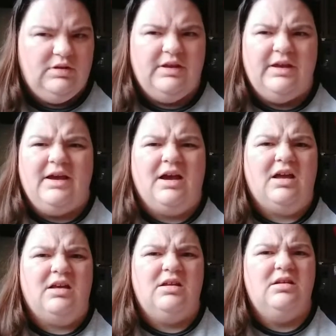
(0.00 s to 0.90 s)
Yeah.
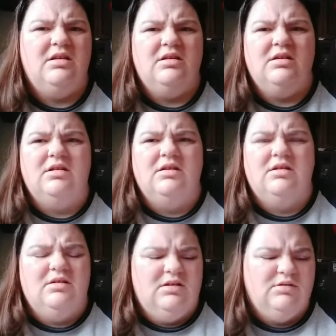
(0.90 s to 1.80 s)

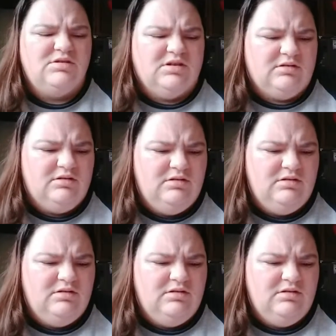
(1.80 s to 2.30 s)
That was our...